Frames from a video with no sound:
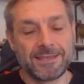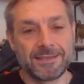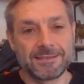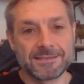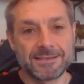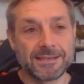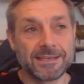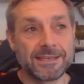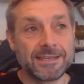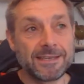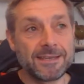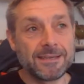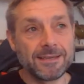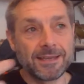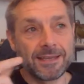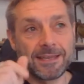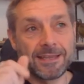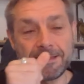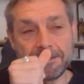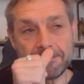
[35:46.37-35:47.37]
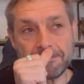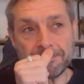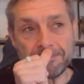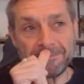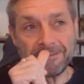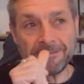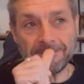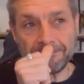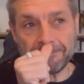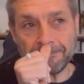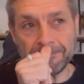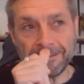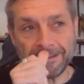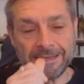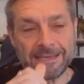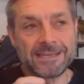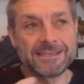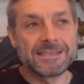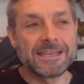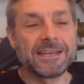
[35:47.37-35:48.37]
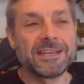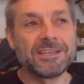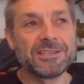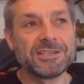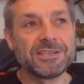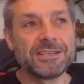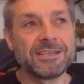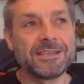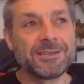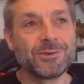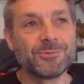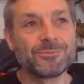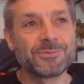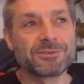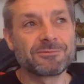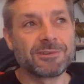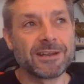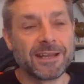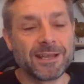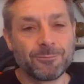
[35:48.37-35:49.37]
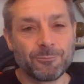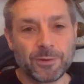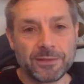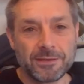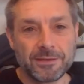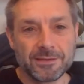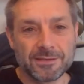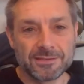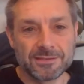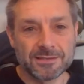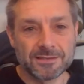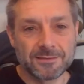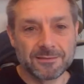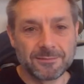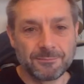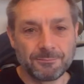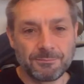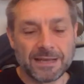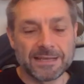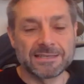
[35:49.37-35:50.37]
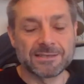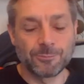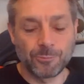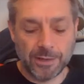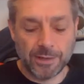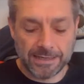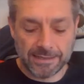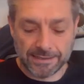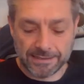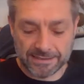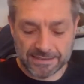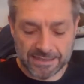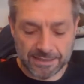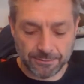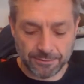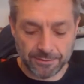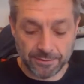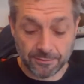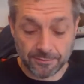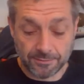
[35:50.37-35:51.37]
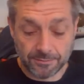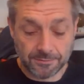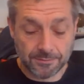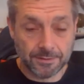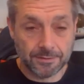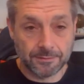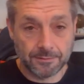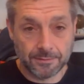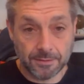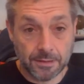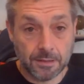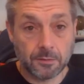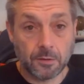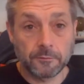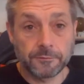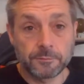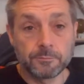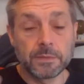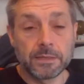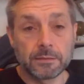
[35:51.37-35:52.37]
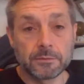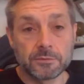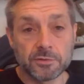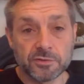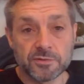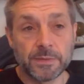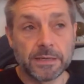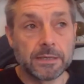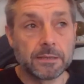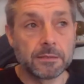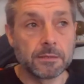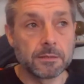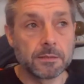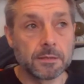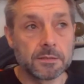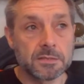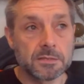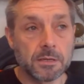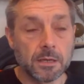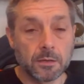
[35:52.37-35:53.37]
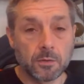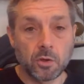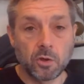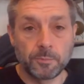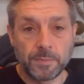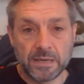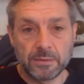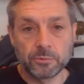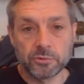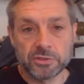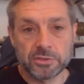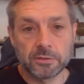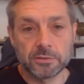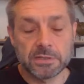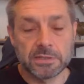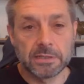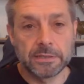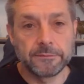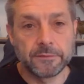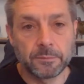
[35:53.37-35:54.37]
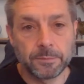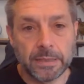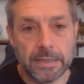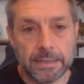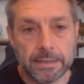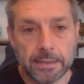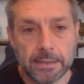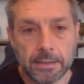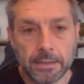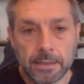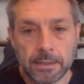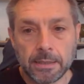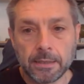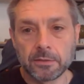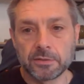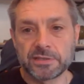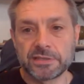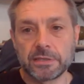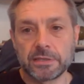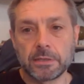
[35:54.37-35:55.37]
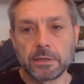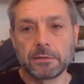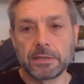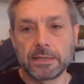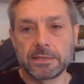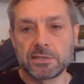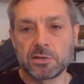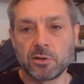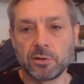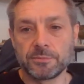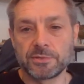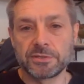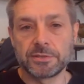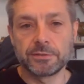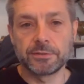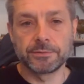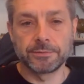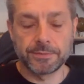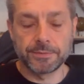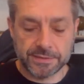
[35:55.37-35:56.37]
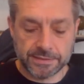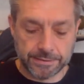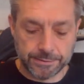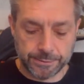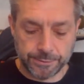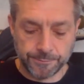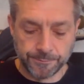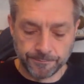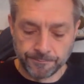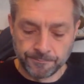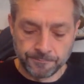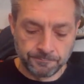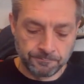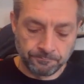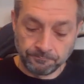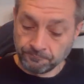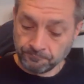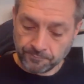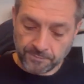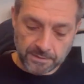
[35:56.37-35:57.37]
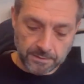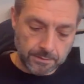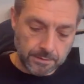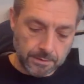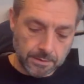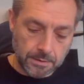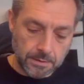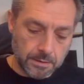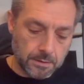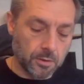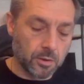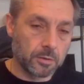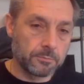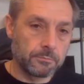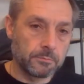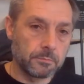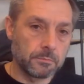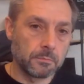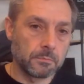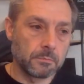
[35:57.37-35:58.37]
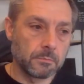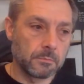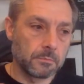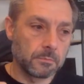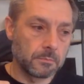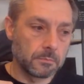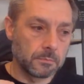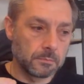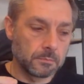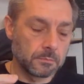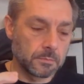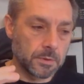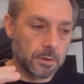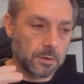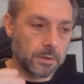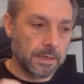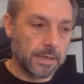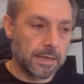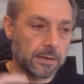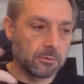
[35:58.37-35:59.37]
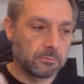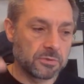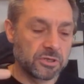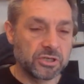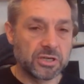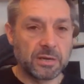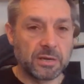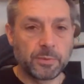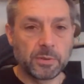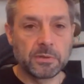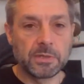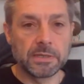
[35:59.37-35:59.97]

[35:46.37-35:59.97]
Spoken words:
So his energy comes around when there's mass awakenings going on, and often it does mean that there's a lot of people start to leave the planet because they know their time's done. So, and I help shepherd